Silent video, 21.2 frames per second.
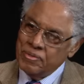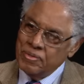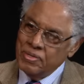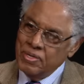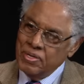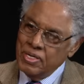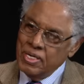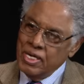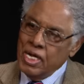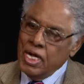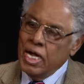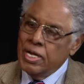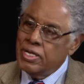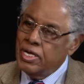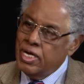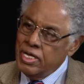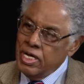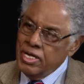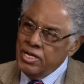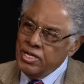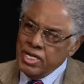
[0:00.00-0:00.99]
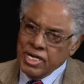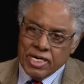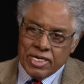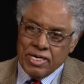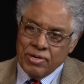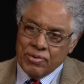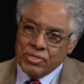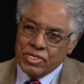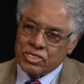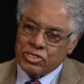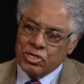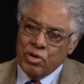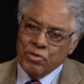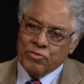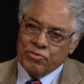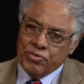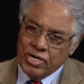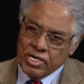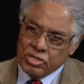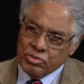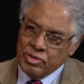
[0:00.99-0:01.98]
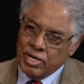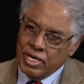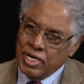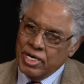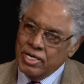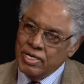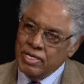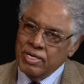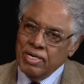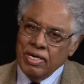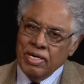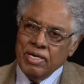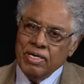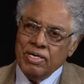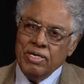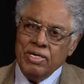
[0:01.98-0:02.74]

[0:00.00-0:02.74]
Got it. The other thing it's so mm -hmm. frustrating.